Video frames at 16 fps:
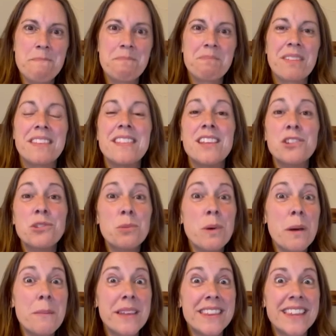This
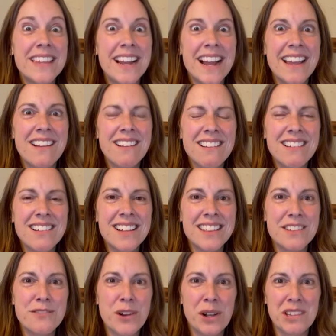woman that I heard on
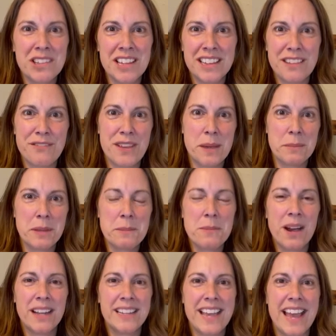the Focus on the Family
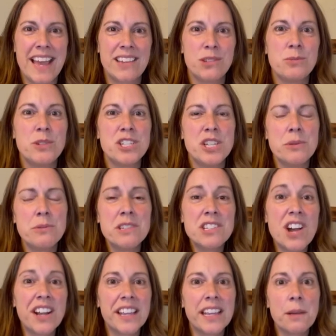podcast, when she was
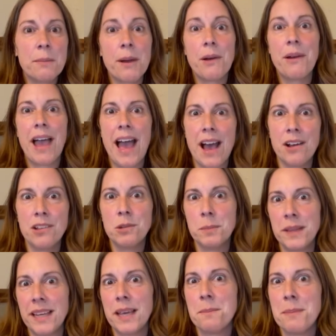talking about
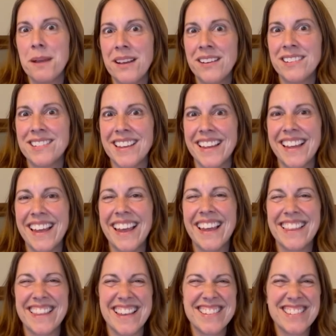houseplant parenting,
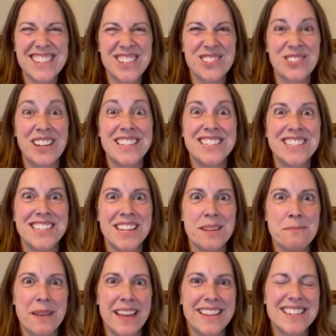this is what she
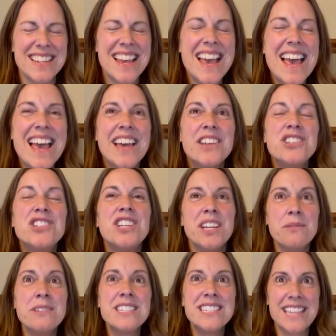meant. She
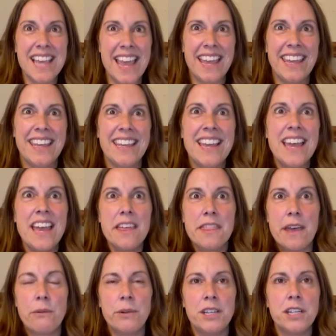was saying
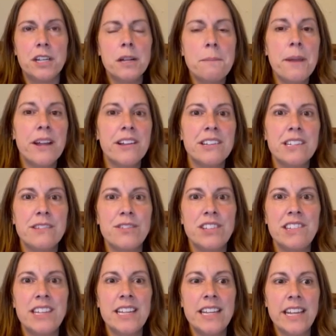that when you're a parent of a
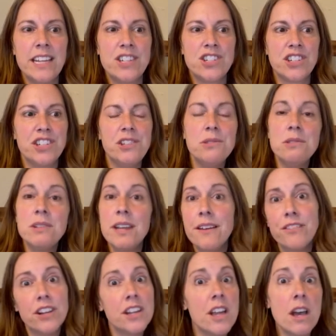teenager, you
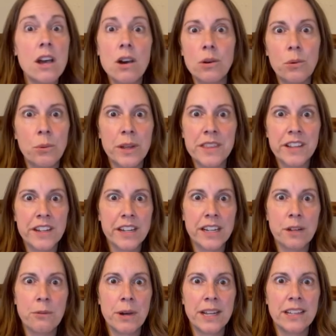never know when they're going
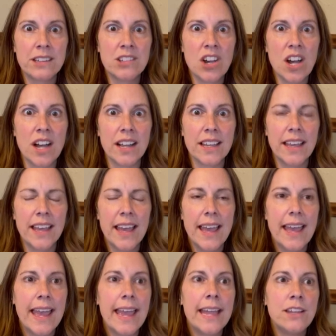to want to talk.
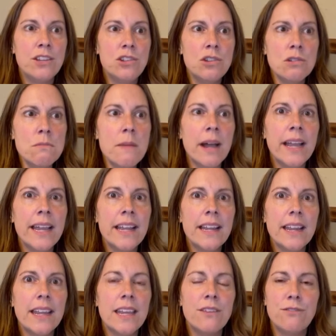And you
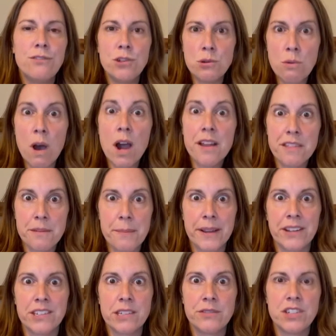might, if you are the
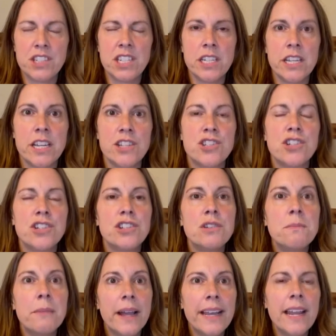parent of a teenager, you
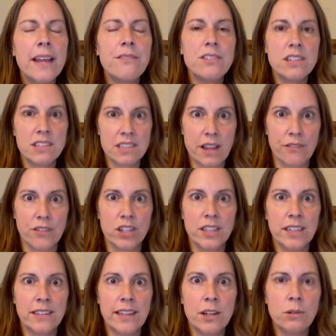might have discovered
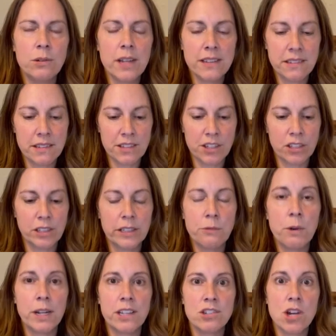that they don't necessarily
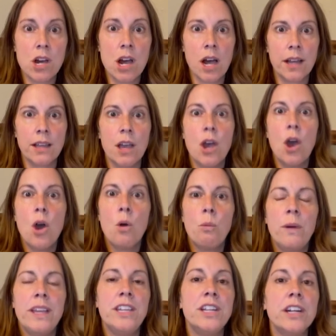want to talk
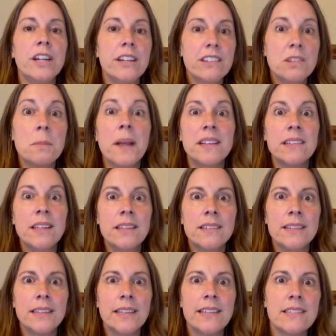when you're expecting
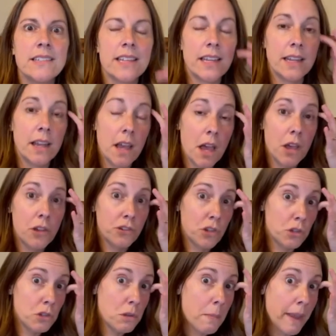to listen. So
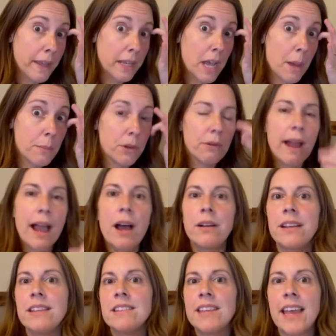you might come around
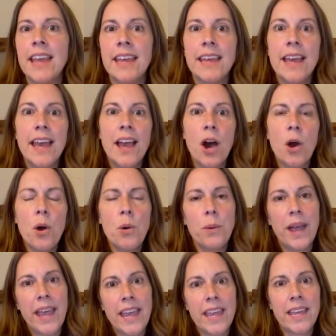and say, oh,
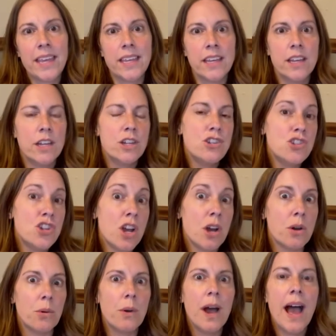hey,
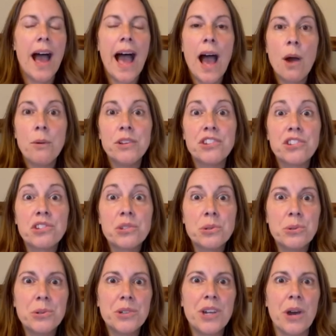Joe, how is
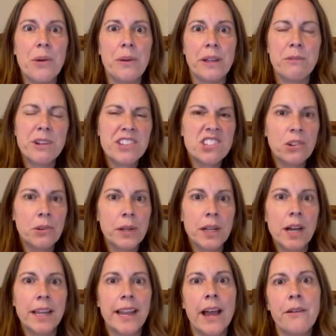school going? What's going
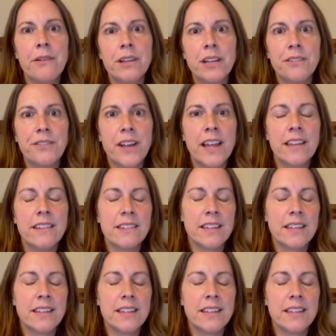on? How are your friends?